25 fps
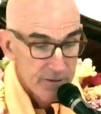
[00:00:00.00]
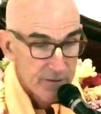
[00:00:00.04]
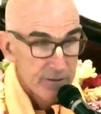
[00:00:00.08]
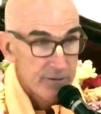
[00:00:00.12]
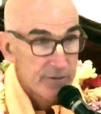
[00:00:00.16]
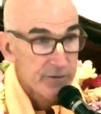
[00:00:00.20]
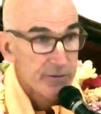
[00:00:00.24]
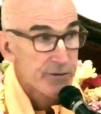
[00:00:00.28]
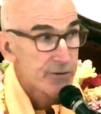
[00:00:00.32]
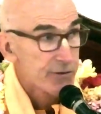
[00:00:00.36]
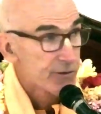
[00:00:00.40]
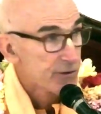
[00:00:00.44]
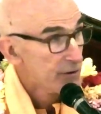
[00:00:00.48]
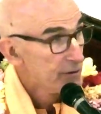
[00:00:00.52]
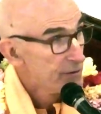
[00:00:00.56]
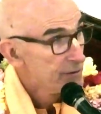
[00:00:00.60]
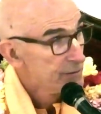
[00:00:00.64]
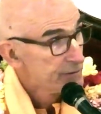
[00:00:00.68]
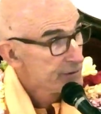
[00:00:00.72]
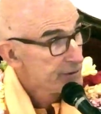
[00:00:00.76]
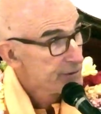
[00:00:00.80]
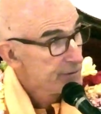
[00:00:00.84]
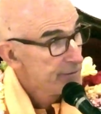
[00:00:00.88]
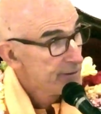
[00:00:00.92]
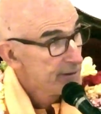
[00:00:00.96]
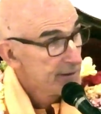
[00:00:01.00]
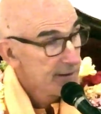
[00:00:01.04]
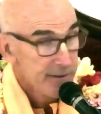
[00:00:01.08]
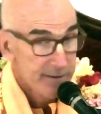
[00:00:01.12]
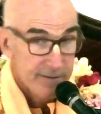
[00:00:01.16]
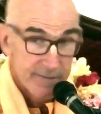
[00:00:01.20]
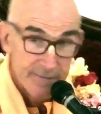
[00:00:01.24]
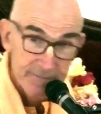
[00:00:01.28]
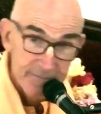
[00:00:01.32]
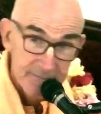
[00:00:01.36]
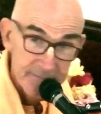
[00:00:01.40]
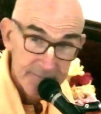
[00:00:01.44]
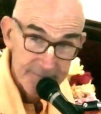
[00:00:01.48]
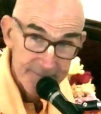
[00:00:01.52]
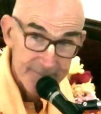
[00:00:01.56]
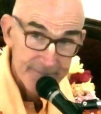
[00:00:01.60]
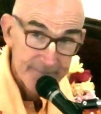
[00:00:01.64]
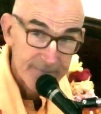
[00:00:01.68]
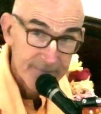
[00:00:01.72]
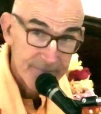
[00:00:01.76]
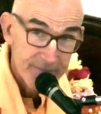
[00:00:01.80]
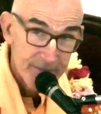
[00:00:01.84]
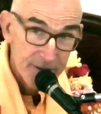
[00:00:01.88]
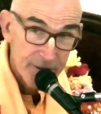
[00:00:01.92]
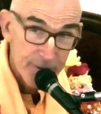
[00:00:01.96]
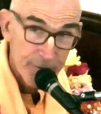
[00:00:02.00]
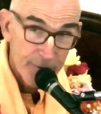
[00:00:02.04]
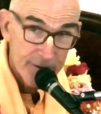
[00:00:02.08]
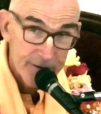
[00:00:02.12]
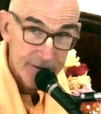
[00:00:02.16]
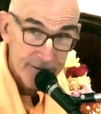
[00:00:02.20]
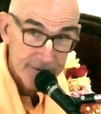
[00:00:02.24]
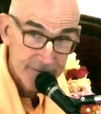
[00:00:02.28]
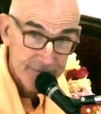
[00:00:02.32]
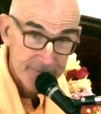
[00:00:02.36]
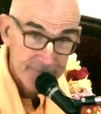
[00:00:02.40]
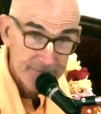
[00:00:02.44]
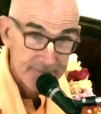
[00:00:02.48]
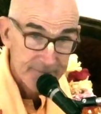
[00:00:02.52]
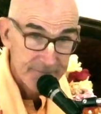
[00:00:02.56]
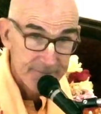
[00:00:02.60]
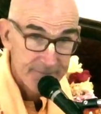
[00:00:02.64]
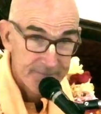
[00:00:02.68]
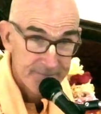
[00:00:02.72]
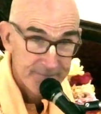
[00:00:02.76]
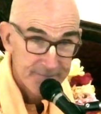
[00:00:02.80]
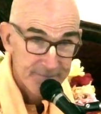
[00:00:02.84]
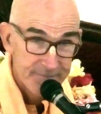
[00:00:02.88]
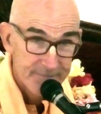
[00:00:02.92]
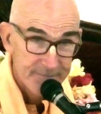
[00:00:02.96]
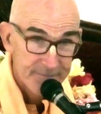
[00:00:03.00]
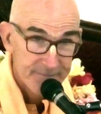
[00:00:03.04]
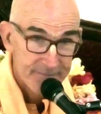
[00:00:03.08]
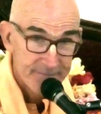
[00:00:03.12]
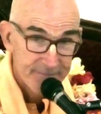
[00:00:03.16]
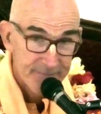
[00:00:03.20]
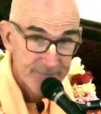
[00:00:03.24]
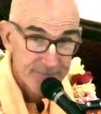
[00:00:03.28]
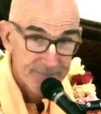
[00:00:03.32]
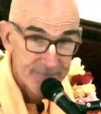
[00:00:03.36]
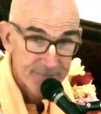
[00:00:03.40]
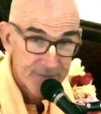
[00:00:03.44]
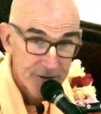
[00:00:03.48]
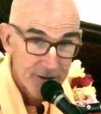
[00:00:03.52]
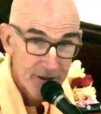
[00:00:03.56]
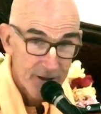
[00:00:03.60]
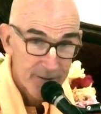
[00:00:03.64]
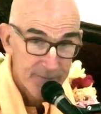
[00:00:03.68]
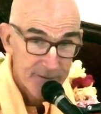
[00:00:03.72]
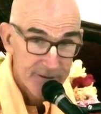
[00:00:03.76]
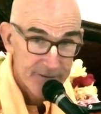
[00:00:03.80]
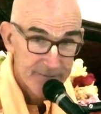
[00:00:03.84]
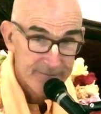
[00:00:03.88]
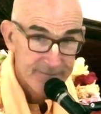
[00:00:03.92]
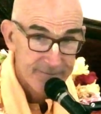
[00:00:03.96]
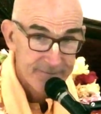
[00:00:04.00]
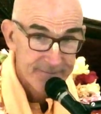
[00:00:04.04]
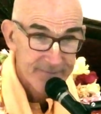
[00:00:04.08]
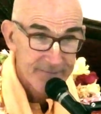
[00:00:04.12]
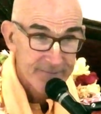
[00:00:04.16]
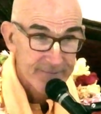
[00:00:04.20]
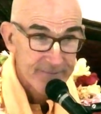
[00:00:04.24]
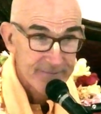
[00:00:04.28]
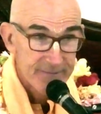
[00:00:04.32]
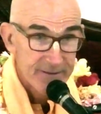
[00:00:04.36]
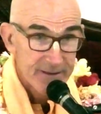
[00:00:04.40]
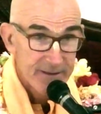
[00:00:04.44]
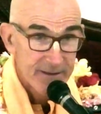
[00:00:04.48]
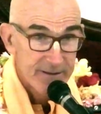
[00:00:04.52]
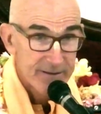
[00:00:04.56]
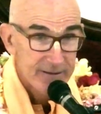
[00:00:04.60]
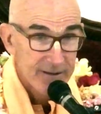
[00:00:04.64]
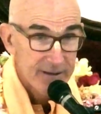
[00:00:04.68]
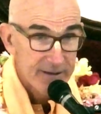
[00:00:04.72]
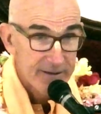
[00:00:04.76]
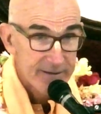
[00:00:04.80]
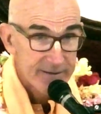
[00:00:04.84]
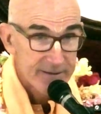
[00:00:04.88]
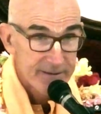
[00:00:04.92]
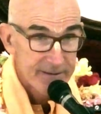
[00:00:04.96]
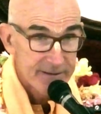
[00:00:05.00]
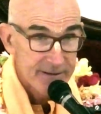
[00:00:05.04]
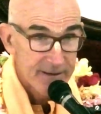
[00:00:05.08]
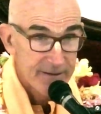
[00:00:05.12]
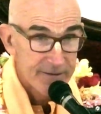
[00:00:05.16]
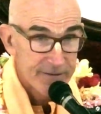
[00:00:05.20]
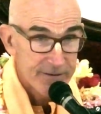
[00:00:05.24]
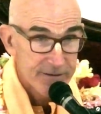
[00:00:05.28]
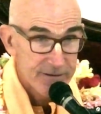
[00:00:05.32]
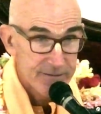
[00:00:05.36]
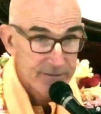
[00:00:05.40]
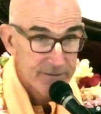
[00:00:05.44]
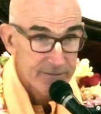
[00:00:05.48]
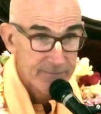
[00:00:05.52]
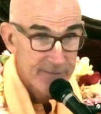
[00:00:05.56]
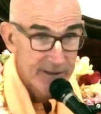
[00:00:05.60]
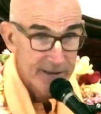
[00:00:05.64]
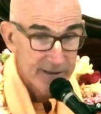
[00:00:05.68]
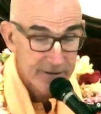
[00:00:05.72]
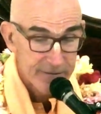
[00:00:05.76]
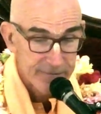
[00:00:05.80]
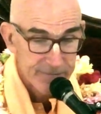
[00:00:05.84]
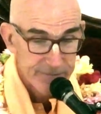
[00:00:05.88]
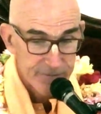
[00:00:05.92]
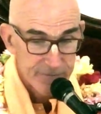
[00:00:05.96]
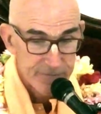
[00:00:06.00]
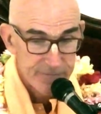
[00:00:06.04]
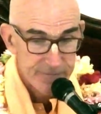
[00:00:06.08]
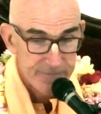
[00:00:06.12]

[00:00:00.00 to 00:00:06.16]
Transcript: So is there any question? Comment. I think here's the microphone.